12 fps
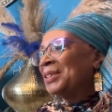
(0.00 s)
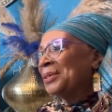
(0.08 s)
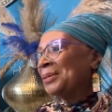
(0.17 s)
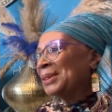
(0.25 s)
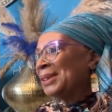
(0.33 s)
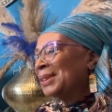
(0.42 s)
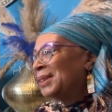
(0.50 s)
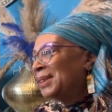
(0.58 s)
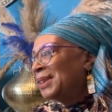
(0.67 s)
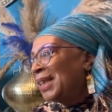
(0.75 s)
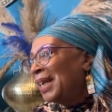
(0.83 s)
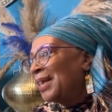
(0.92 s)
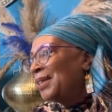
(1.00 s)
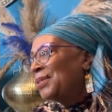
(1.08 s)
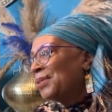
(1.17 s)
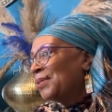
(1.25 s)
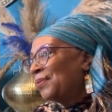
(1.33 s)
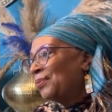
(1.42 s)
there was a
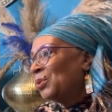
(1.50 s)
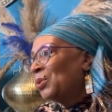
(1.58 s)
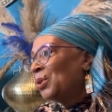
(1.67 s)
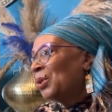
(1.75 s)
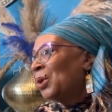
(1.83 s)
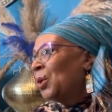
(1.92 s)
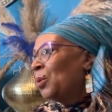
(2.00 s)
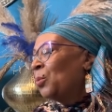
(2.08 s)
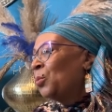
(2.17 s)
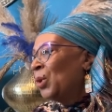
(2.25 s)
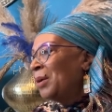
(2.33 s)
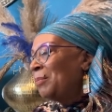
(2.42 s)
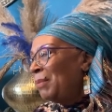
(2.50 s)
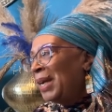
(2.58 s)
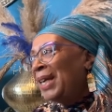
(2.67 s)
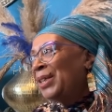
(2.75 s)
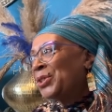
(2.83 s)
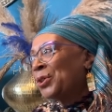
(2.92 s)
standard for what
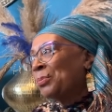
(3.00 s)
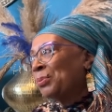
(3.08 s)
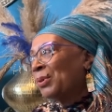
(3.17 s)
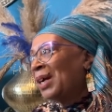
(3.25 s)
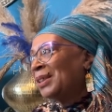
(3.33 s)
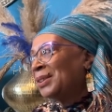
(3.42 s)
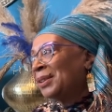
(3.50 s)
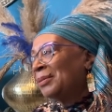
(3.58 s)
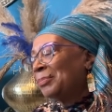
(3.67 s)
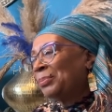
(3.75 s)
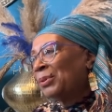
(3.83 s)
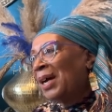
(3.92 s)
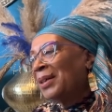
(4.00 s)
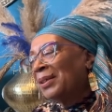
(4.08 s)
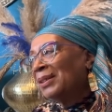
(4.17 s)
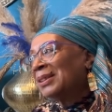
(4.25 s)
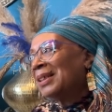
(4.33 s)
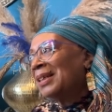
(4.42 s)
made your project
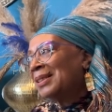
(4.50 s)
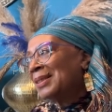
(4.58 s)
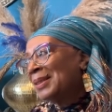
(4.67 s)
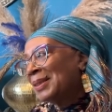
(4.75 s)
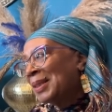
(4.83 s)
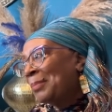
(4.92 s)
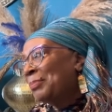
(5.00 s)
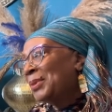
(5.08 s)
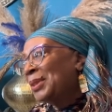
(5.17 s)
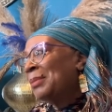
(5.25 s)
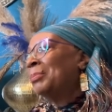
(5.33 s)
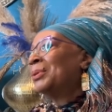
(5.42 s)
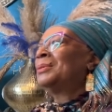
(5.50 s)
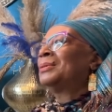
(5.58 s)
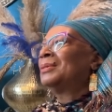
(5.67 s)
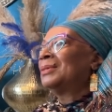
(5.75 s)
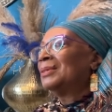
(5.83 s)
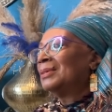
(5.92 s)
product acceptable
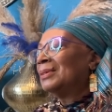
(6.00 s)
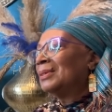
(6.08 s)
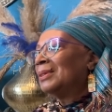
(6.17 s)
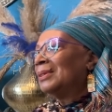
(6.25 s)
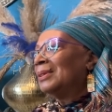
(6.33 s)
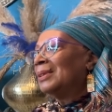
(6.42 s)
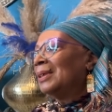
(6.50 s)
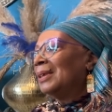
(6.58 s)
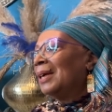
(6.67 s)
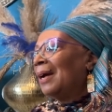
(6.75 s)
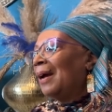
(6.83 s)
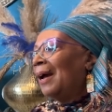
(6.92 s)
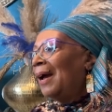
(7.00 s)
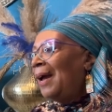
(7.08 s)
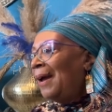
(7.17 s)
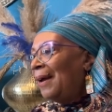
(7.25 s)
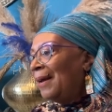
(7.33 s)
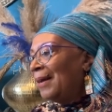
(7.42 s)
right right
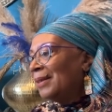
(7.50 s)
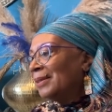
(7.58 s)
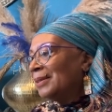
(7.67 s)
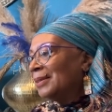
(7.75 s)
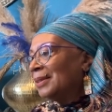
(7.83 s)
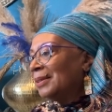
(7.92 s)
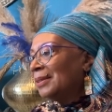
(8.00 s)
and